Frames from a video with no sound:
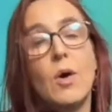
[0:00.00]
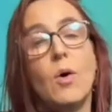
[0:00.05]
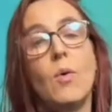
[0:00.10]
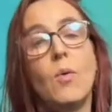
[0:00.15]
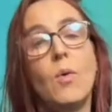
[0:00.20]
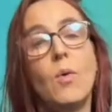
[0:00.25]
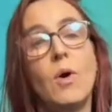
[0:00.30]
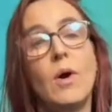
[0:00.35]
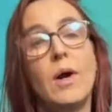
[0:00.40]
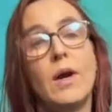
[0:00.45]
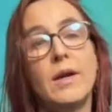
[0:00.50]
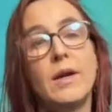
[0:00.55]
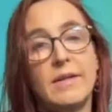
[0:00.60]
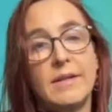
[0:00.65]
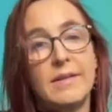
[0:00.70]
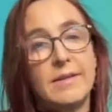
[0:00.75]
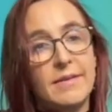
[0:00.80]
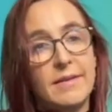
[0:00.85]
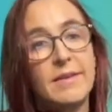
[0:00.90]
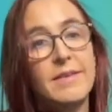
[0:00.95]
Or
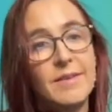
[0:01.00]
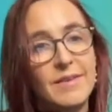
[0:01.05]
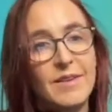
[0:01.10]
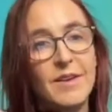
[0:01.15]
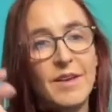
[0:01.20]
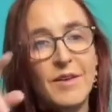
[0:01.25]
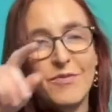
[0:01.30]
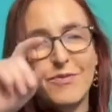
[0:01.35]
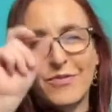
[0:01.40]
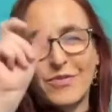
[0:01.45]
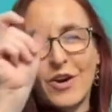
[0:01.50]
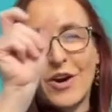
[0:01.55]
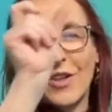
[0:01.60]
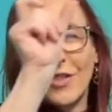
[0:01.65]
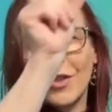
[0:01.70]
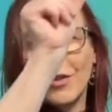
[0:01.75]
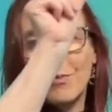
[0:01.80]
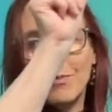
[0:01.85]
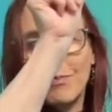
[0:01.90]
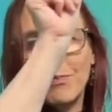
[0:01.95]
if
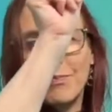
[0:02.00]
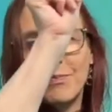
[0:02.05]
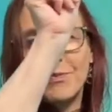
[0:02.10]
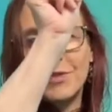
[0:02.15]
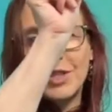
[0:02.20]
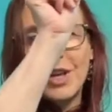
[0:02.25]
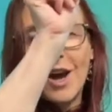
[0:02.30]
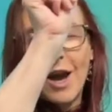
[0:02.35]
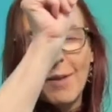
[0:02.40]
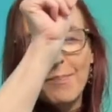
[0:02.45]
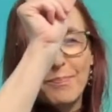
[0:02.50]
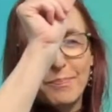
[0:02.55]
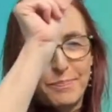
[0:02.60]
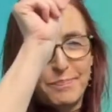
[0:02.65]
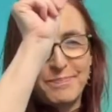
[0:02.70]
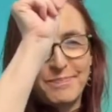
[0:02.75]
on the top